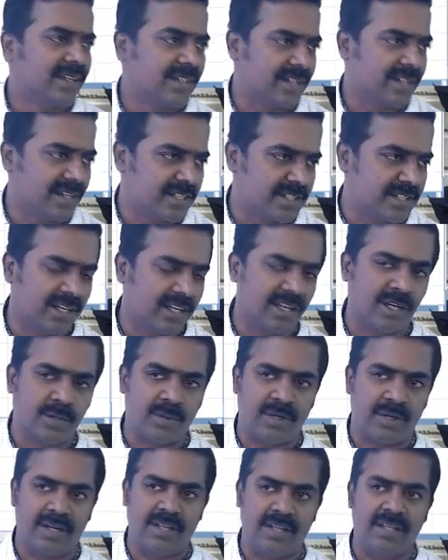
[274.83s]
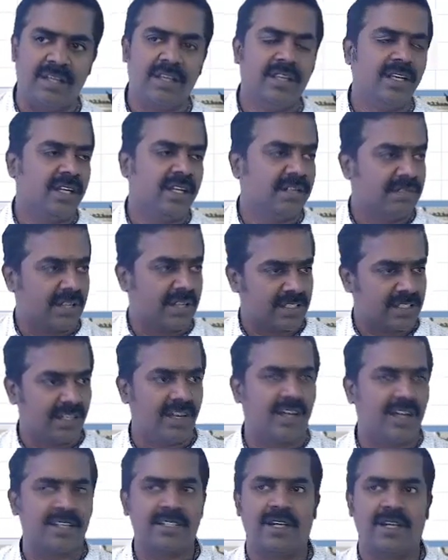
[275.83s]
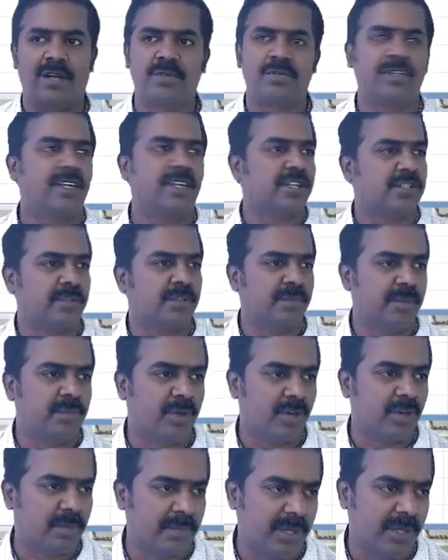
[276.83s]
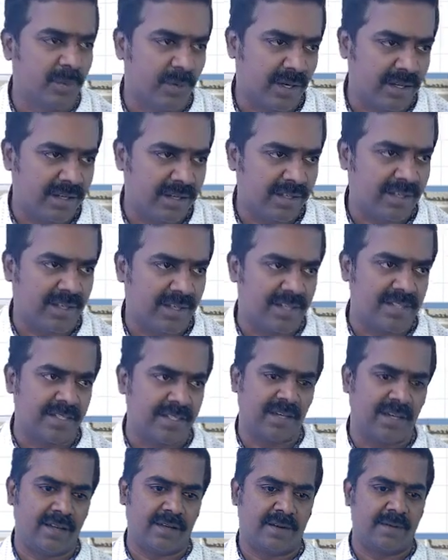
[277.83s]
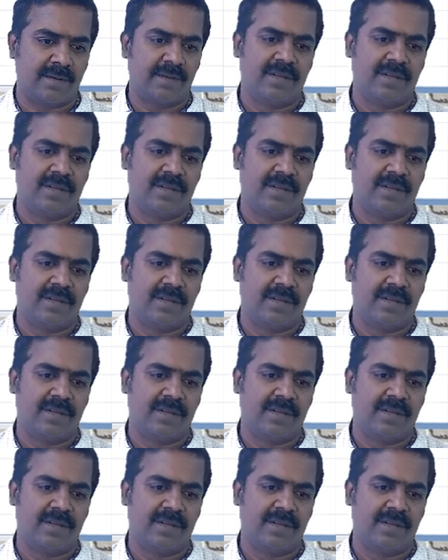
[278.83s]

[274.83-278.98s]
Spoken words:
Consignor only. If there is a loss also, that should be borne by what? Consignor.